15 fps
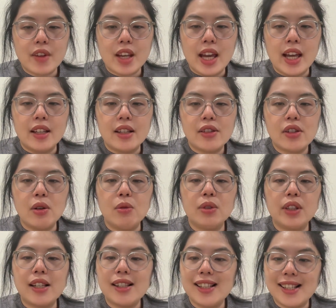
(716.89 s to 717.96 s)
And so
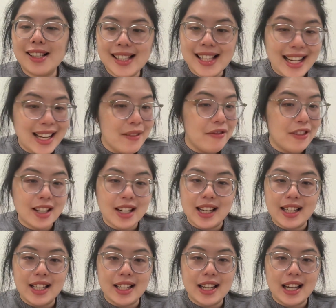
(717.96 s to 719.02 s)
that's the second thing that I
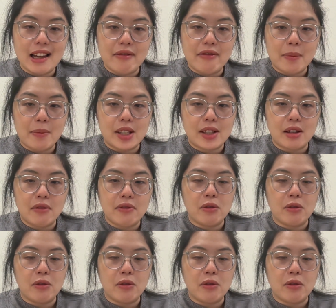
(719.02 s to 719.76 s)
did that I thank myself